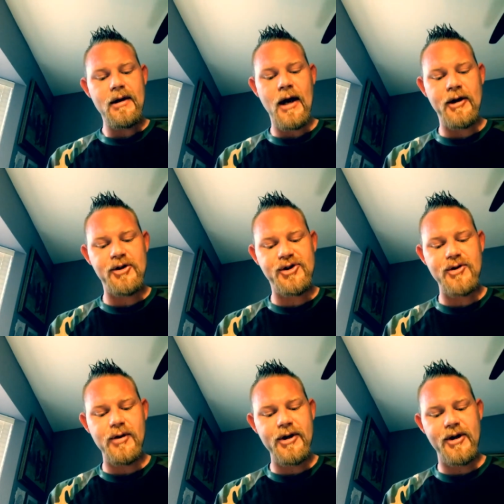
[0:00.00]
Now you
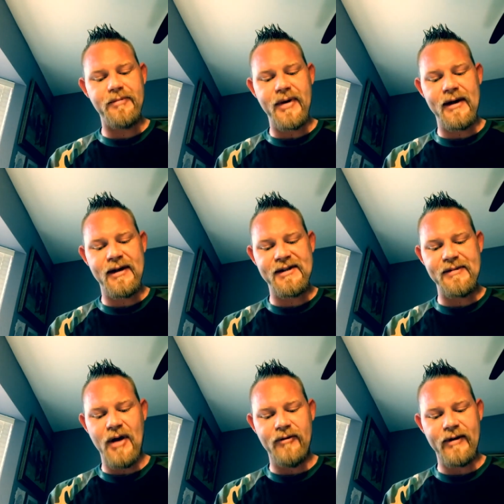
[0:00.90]
store your opinions
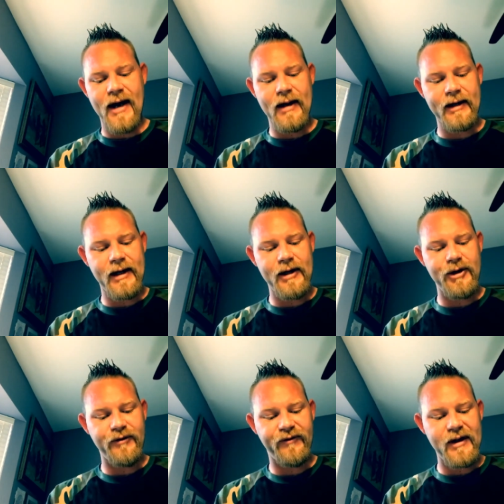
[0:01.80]
about reality in
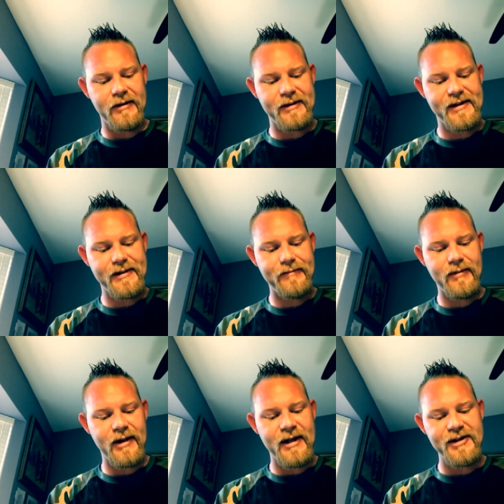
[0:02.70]
your fields.
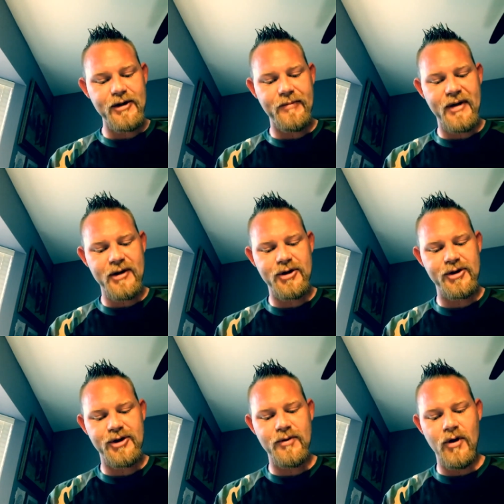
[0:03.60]
These are the
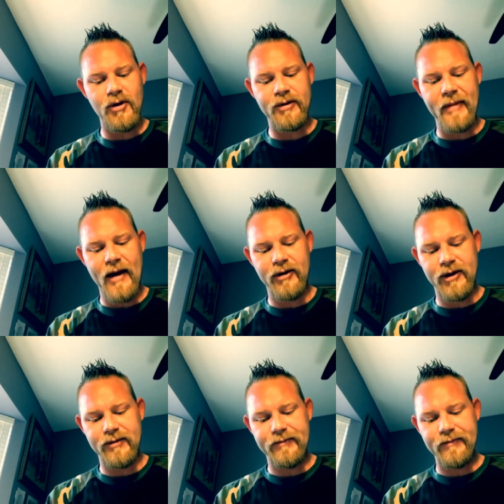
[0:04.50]
pictures you hold about
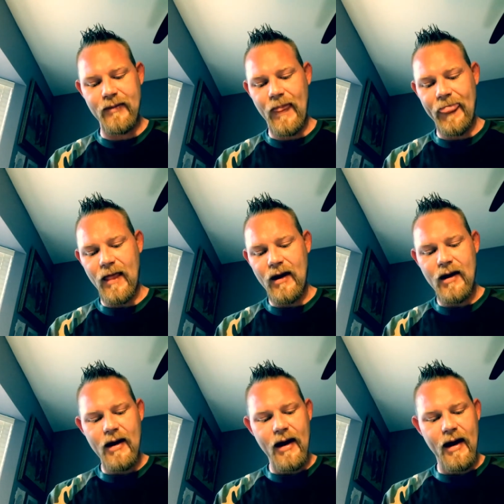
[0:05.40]
you,
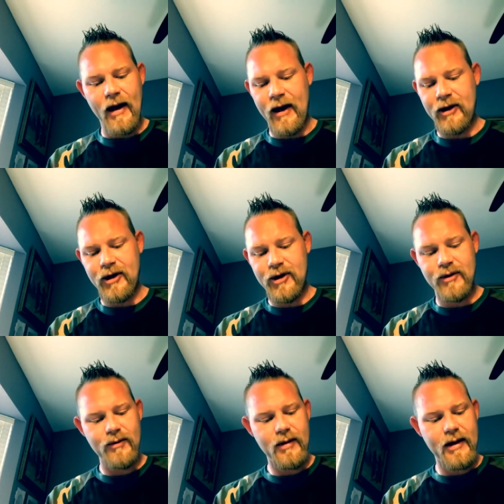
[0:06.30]
and
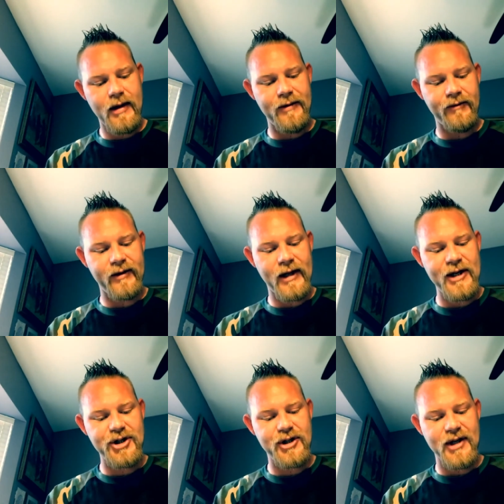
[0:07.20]
you in the
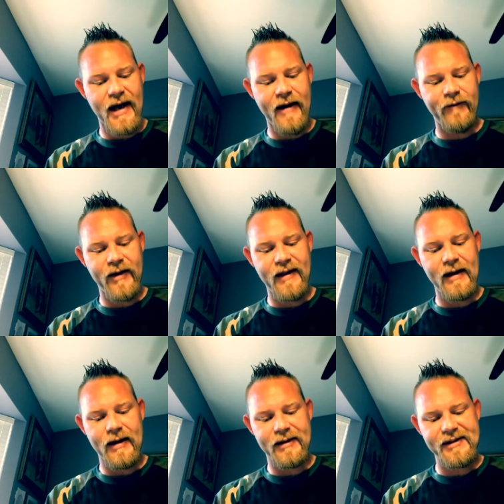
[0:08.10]
relation to everything
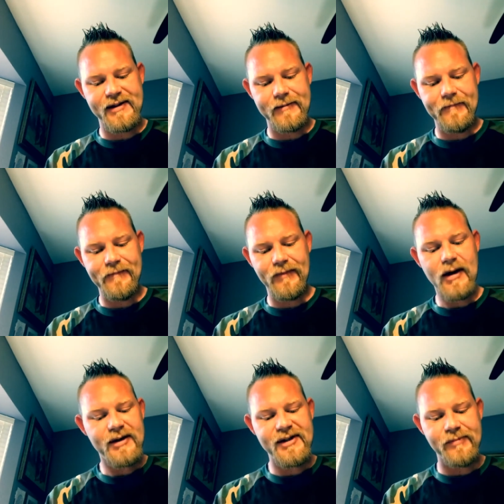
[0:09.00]
else,
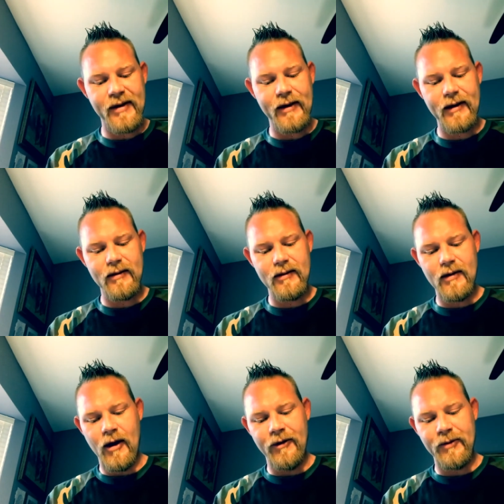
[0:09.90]
spirit,
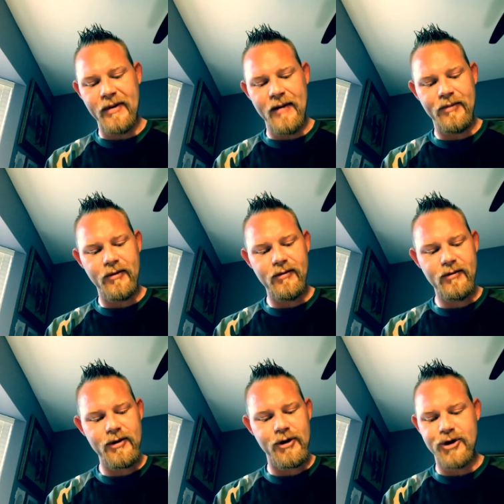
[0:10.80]
other people,
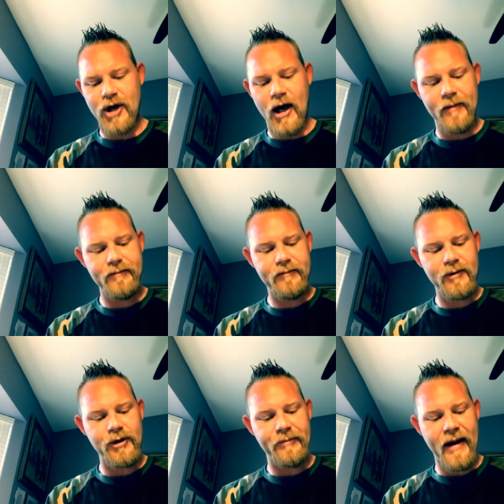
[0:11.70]
your job,
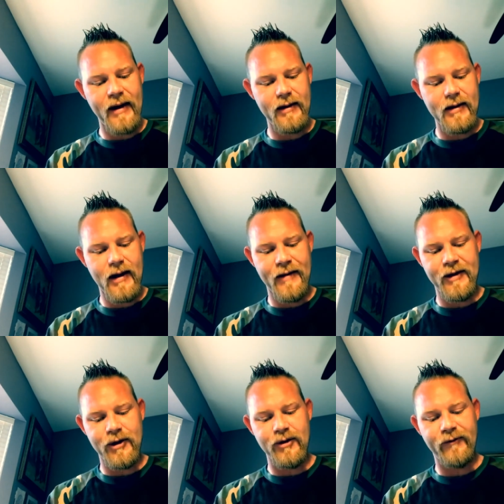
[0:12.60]
your mate, and
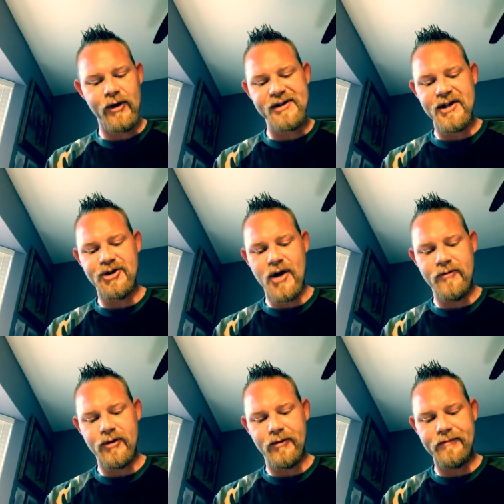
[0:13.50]
the universe in
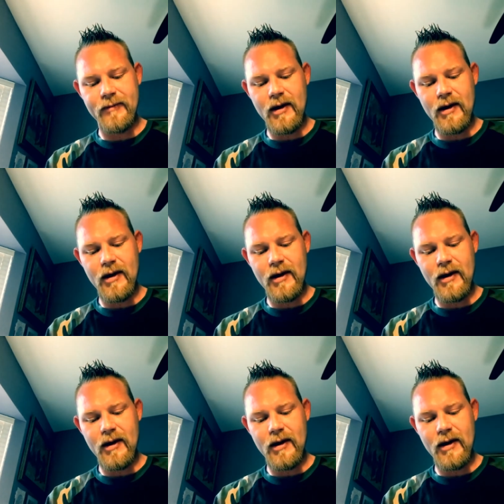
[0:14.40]
general.